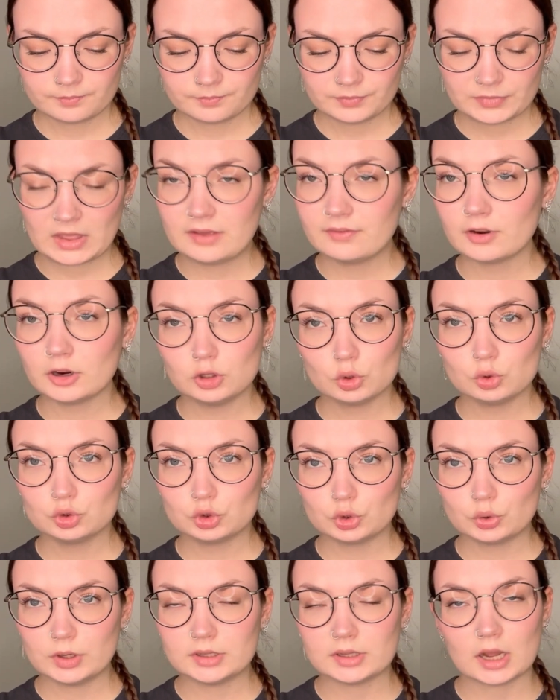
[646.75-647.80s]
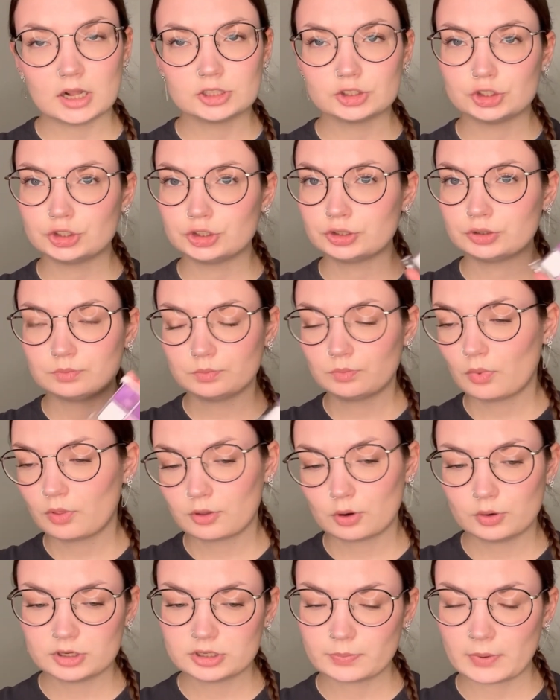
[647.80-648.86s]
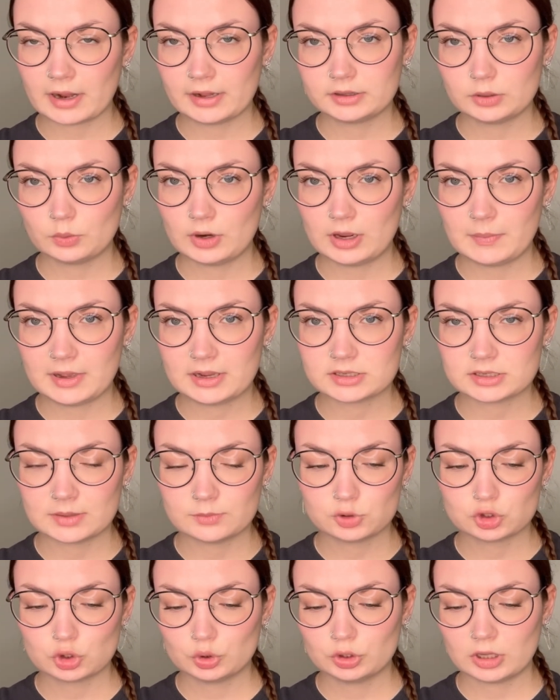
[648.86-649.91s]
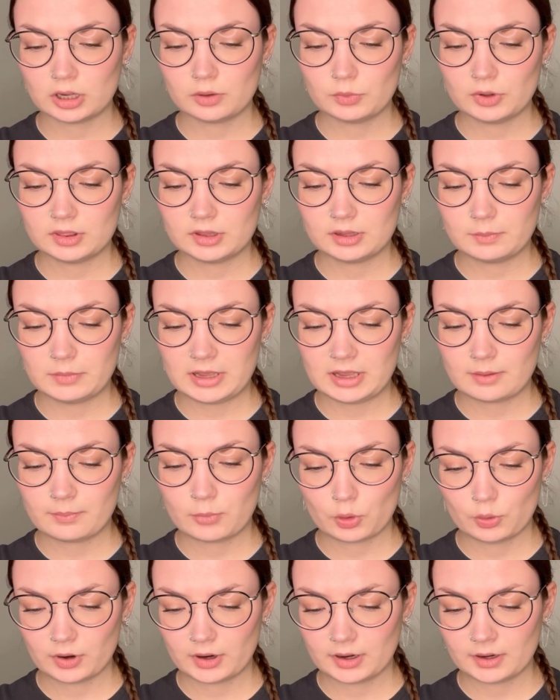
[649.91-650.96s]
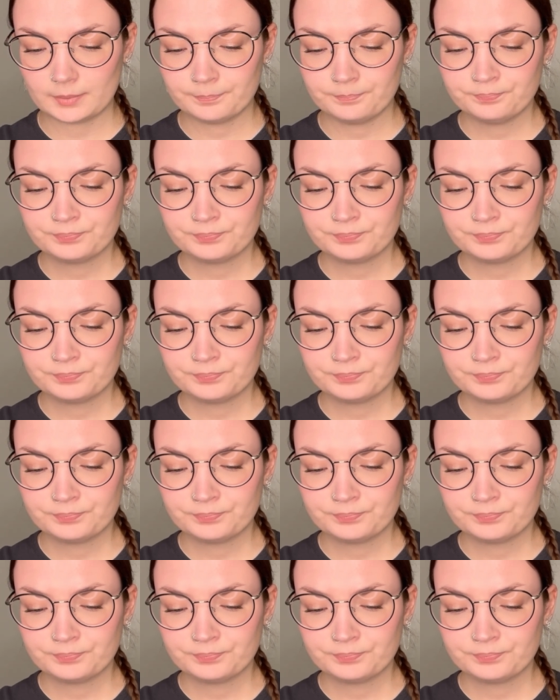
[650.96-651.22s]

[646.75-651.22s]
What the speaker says: If I don't do it, I'll just throw this palette away because I'm so done with it being broken.